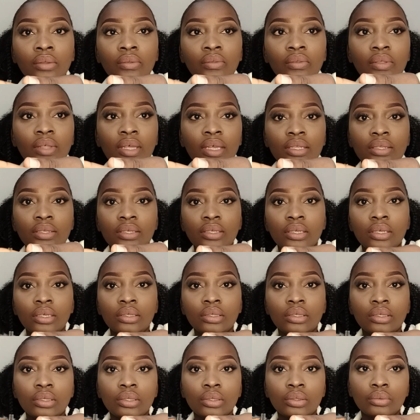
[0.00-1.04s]
That's
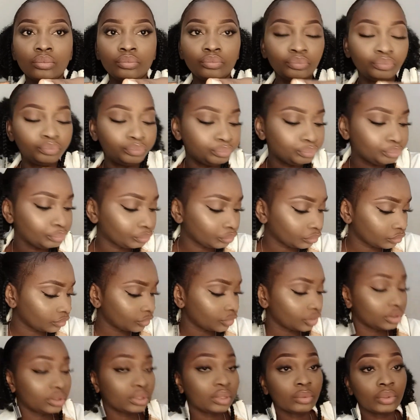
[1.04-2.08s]
it.
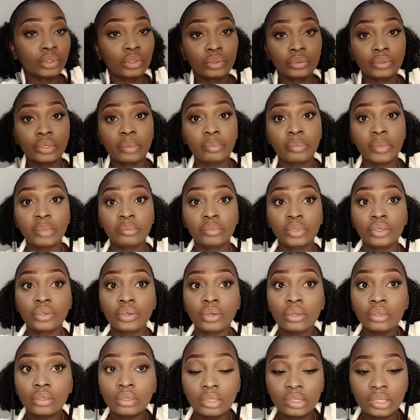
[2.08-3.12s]
So I'm going to grab my
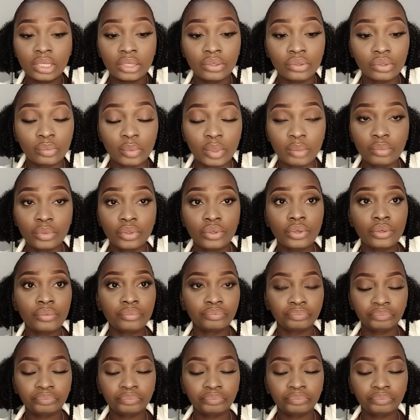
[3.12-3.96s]
mirror because I use my mirror,